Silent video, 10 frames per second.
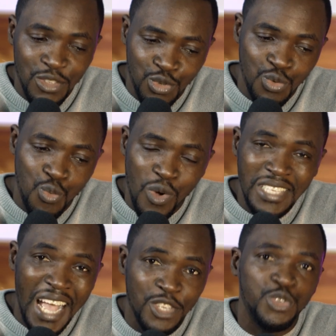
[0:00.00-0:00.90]
to
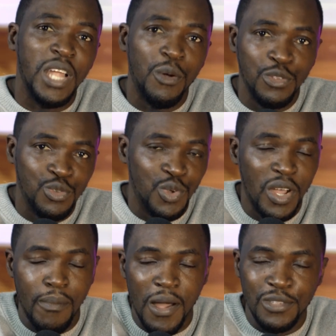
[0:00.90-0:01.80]
what actually I want to
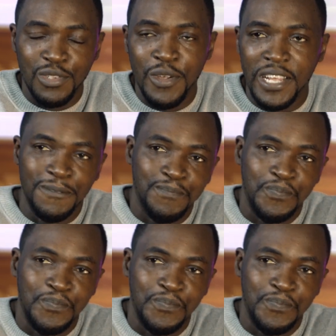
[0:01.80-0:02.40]
talk about, all right?